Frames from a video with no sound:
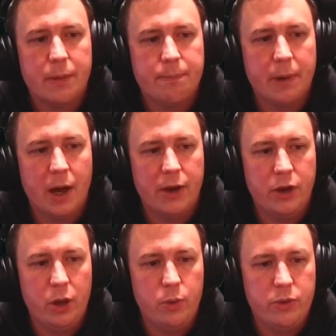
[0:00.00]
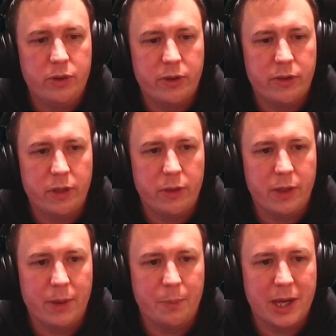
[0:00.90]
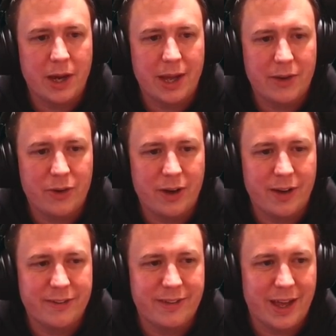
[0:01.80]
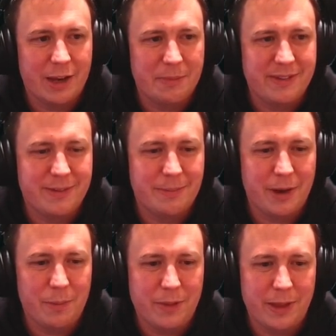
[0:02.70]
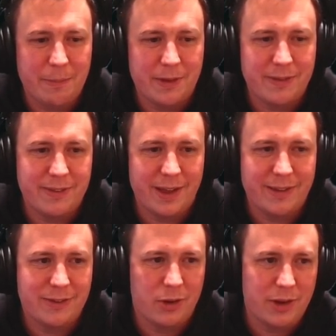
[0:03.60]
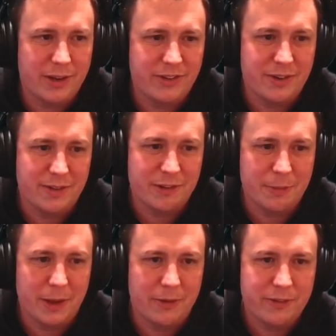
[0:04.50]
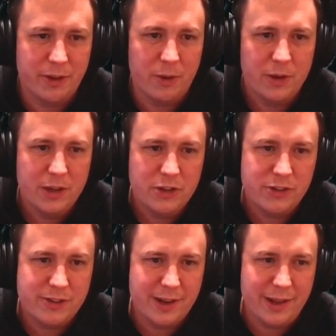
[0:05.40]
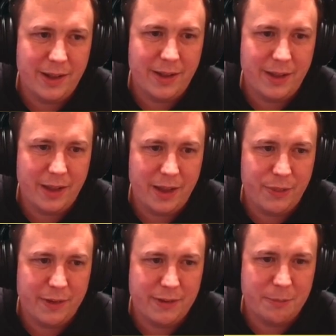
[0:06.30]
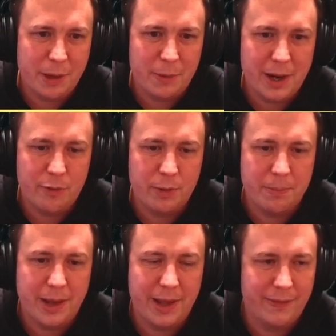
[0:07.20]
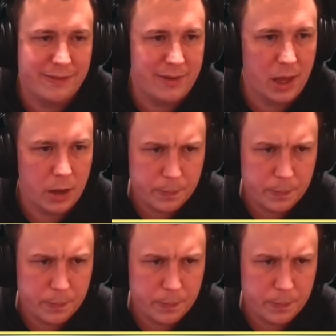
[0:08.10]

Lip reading: But note that we cannot cast the Animist's Mite with it, because that is not a legendary spell. So just a little thing to be aware of when playing this deck.